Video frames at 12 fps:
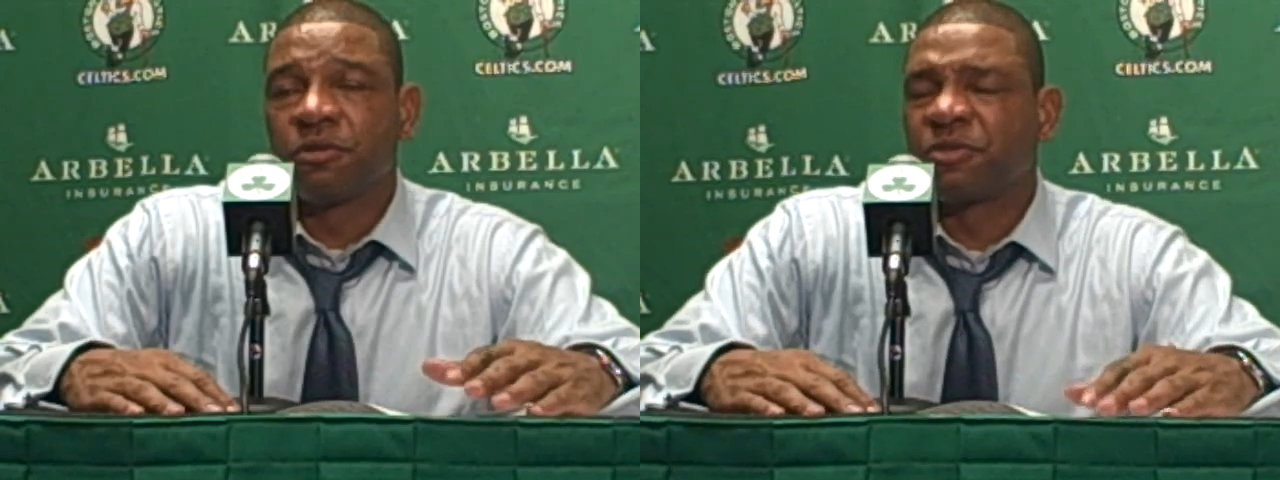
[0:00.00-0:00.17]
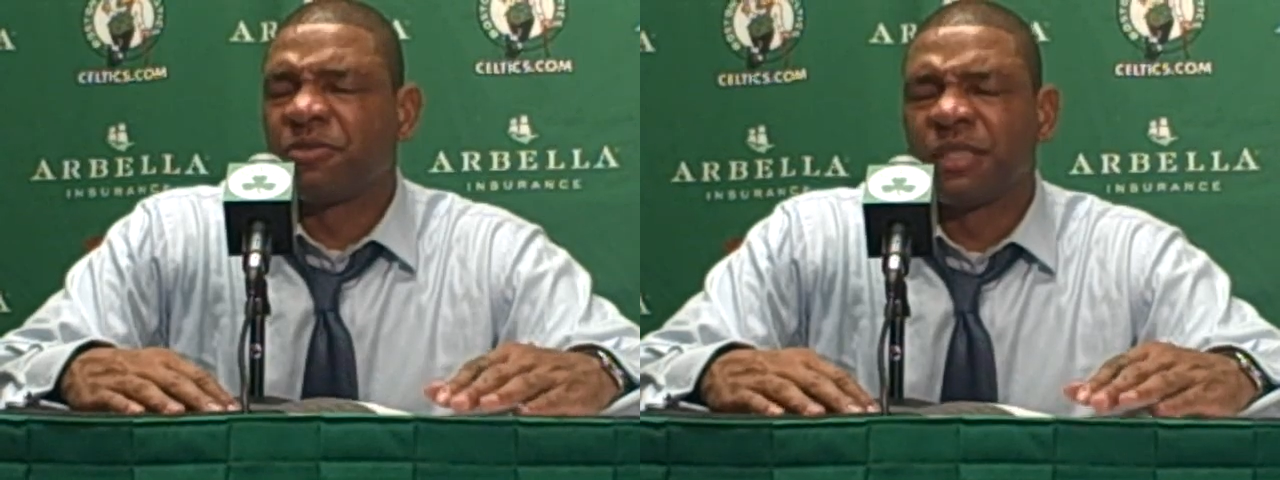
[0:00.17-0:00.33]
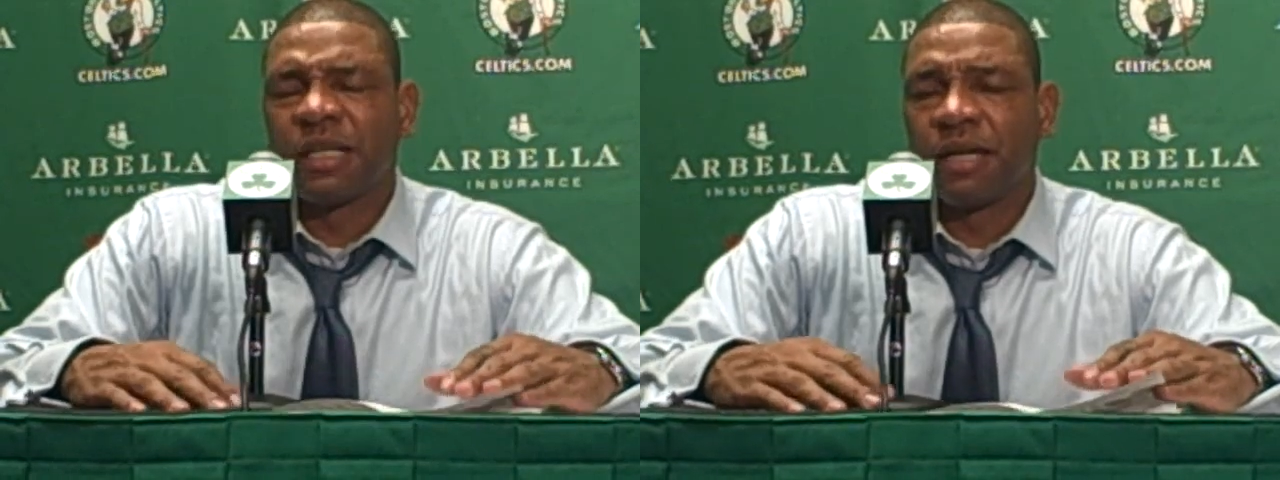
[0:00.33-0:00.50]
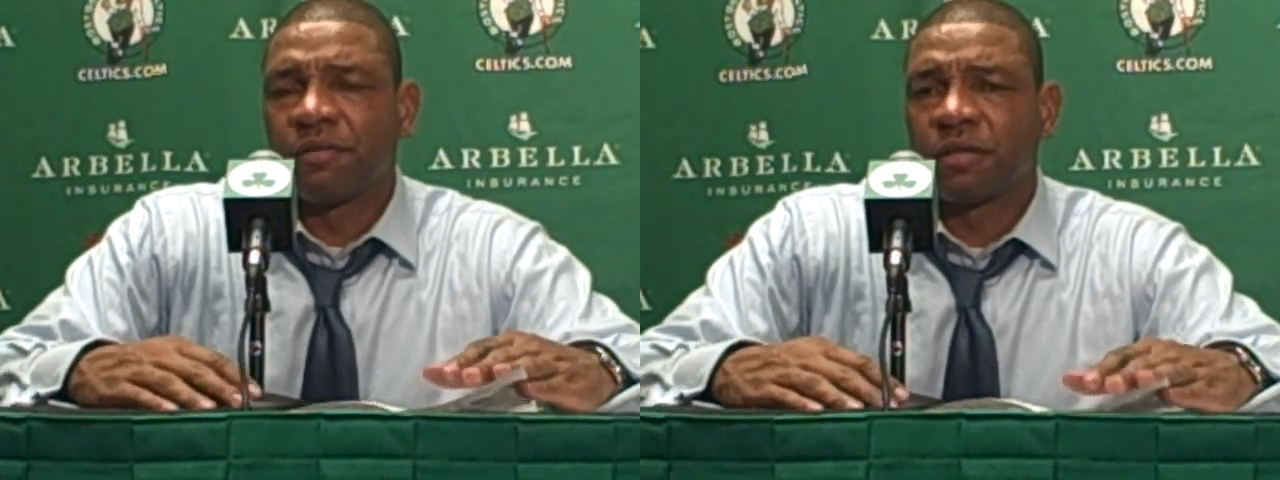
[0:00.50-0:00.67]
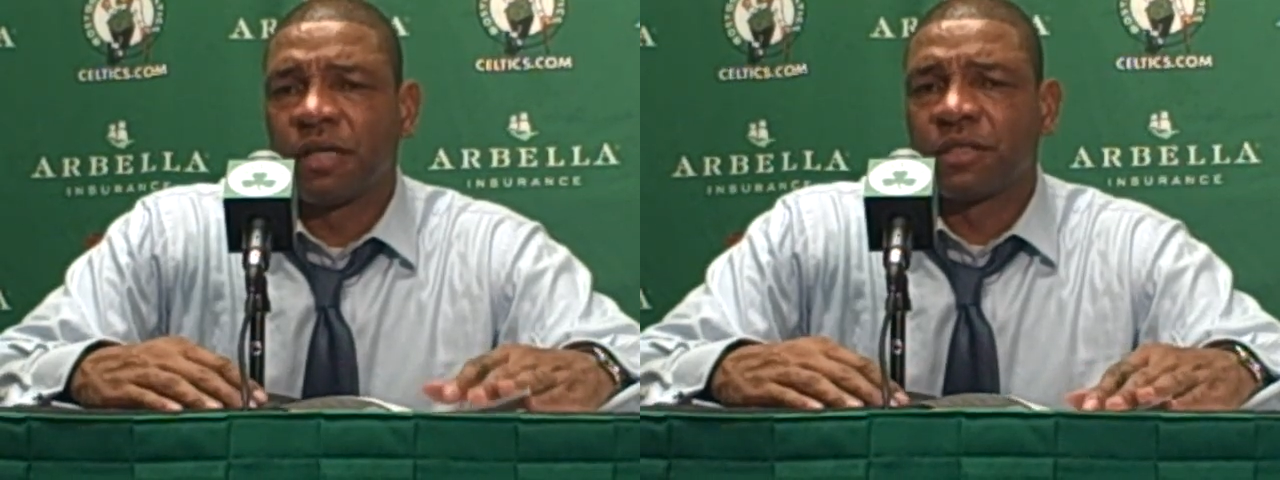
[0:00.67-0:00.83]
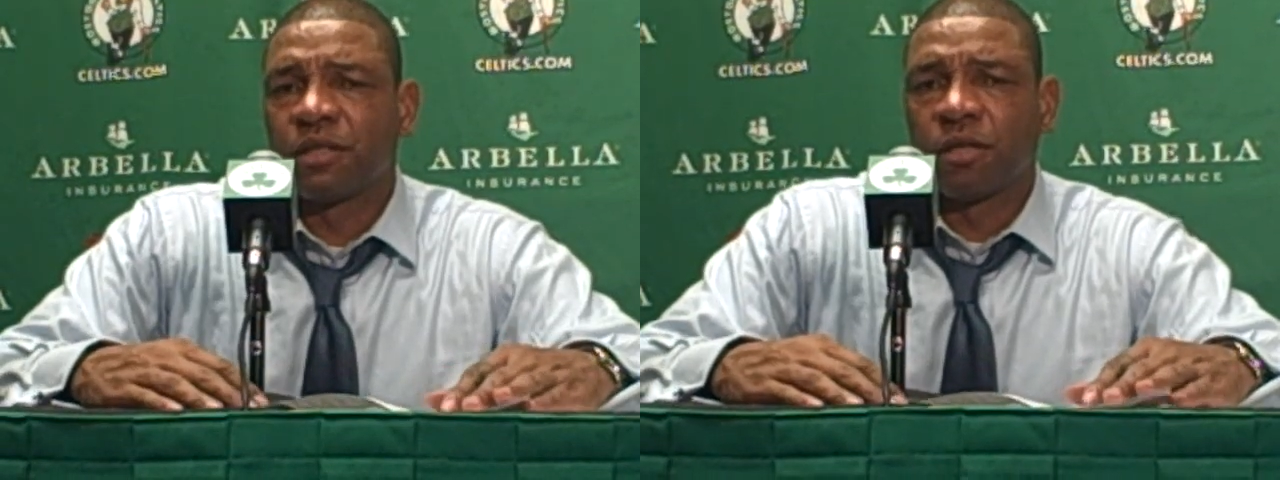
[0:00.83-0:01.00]
was
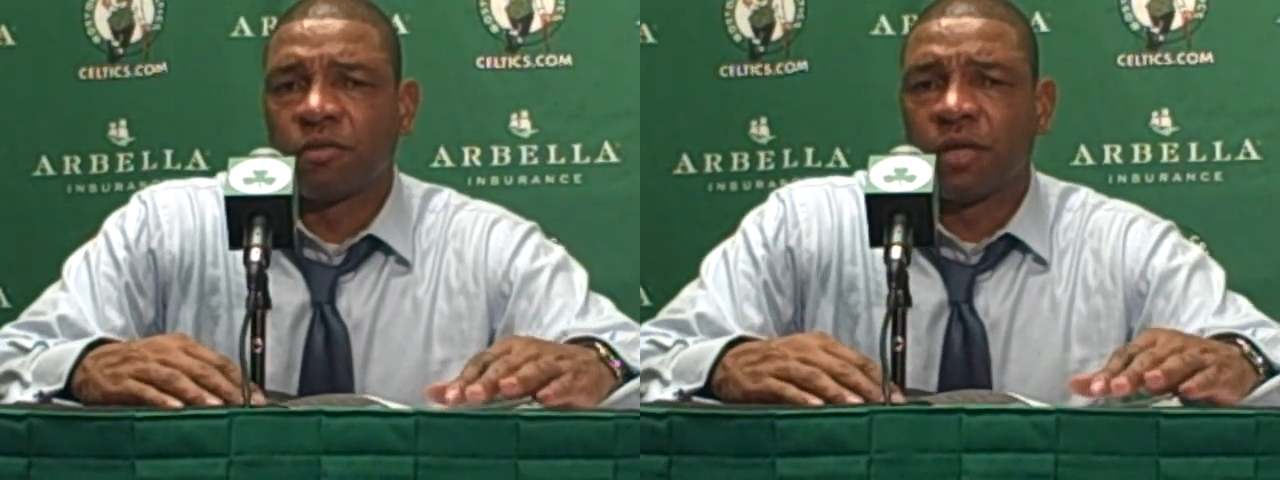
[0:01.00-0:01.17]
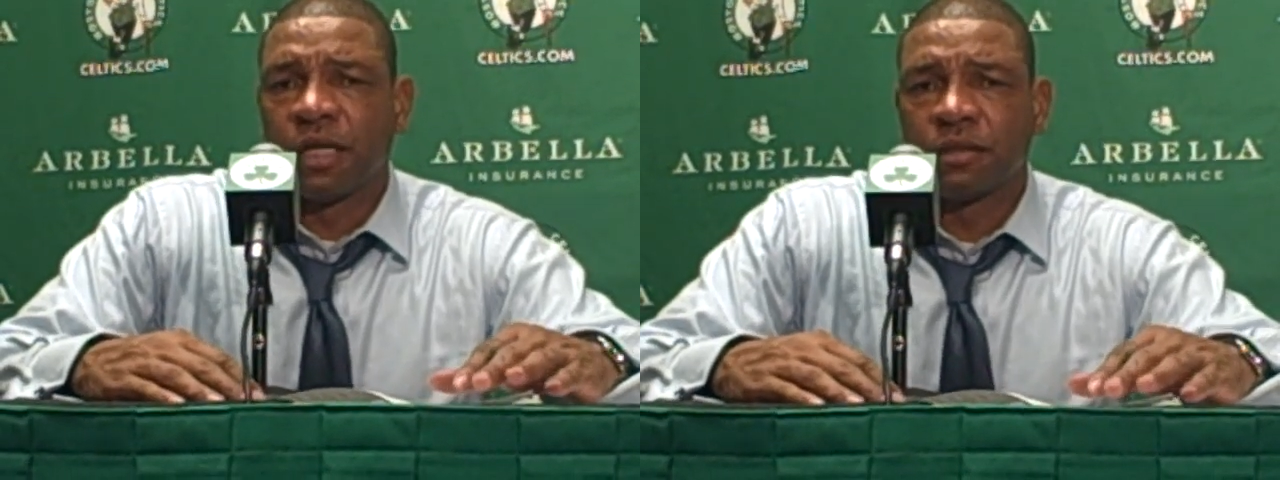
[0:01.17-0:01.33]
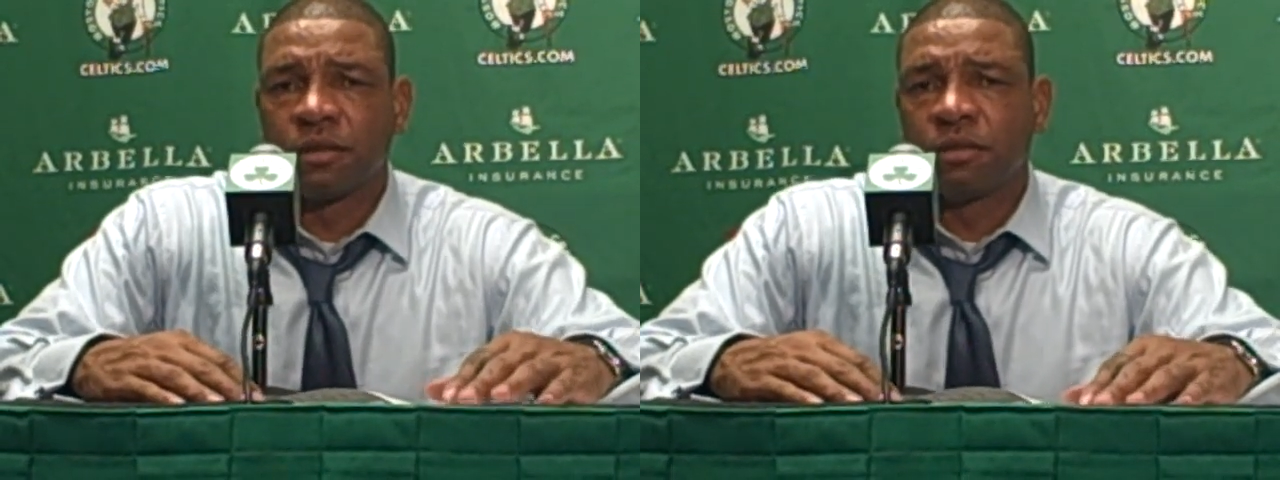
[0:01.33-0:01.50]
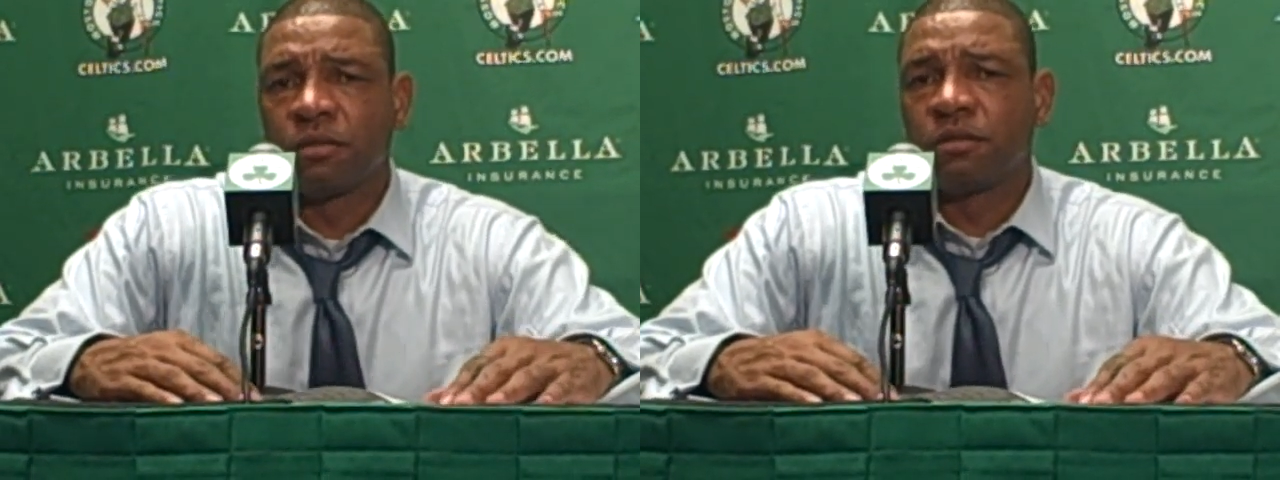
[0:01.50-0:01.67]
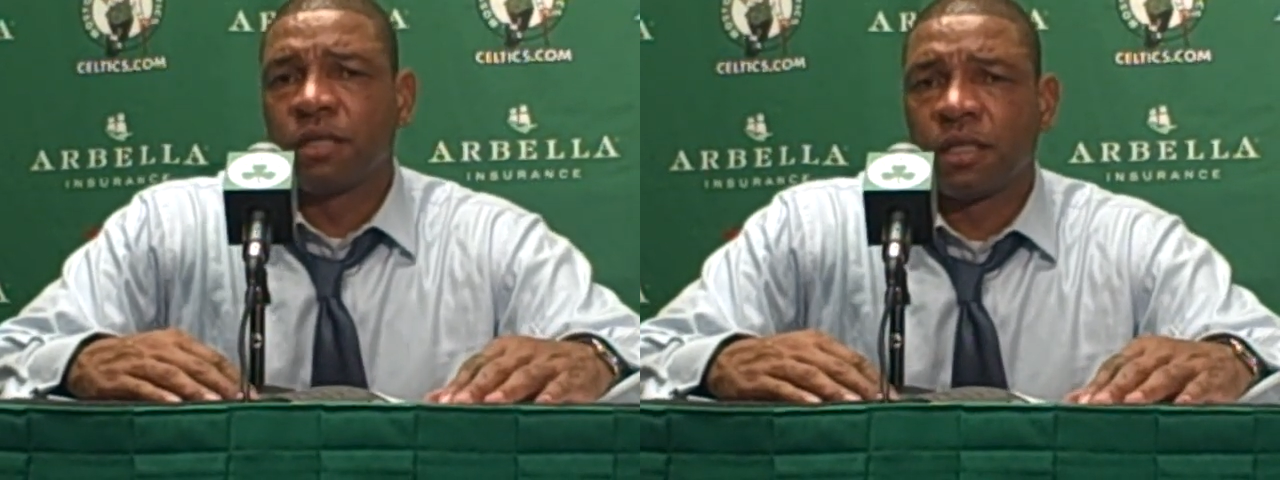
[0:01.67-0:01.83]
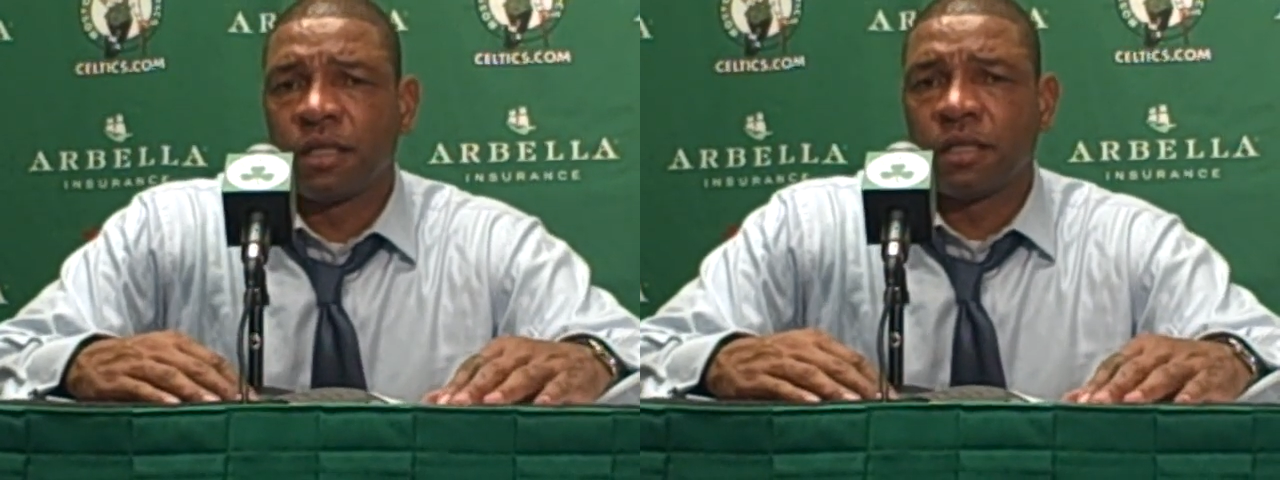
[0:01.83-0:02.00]
phenomenal. I thought Rondo,
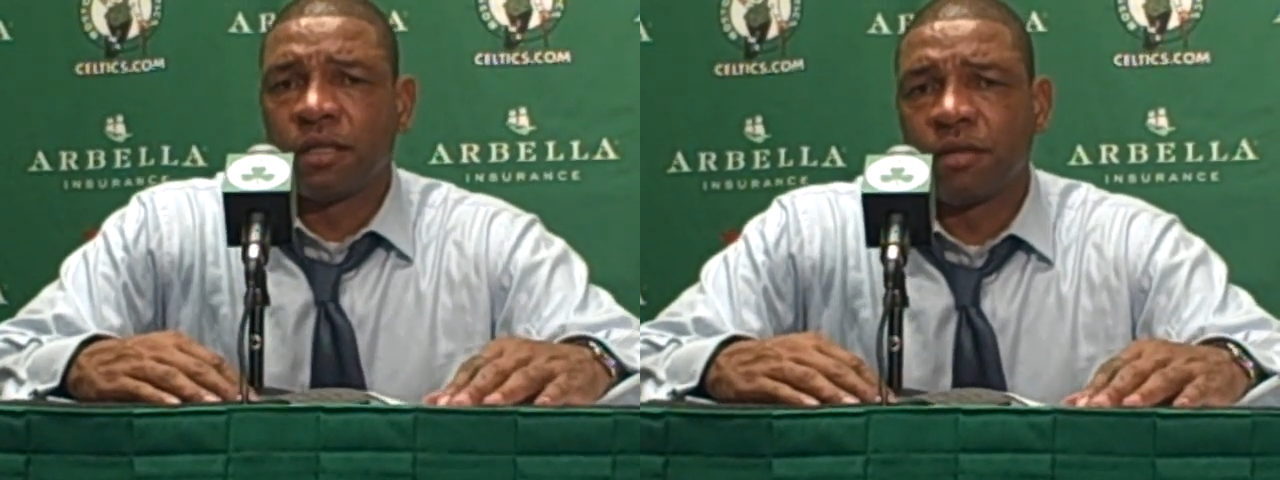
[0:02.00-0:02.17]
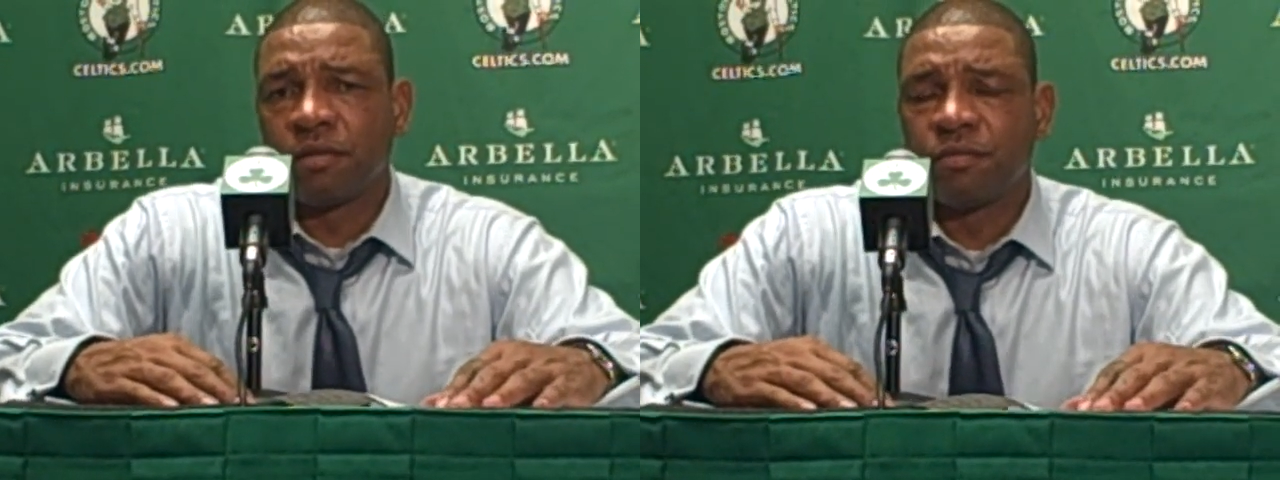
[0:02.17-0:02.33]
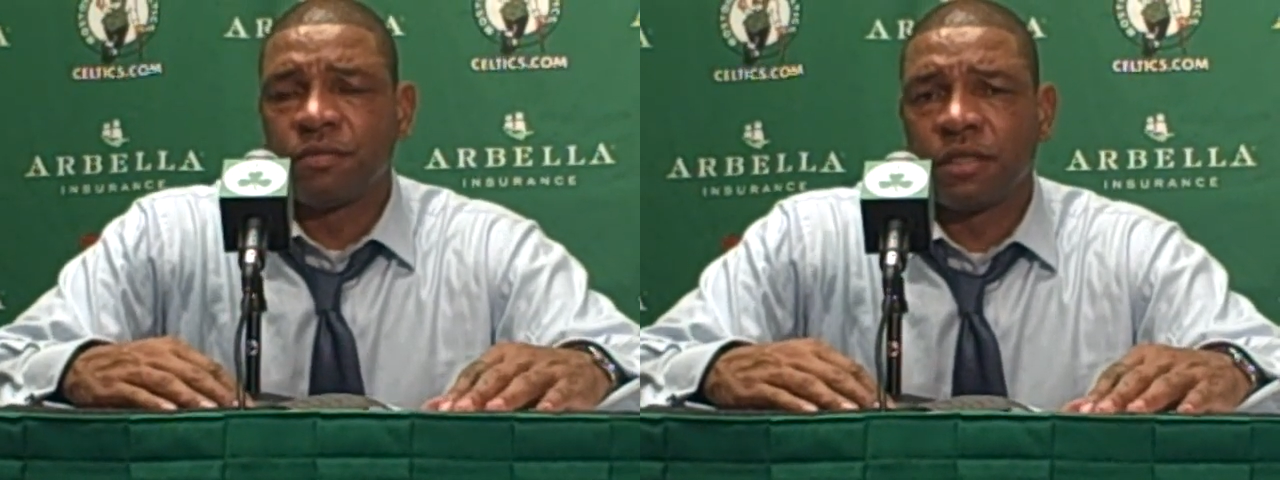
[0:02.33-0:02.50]
um,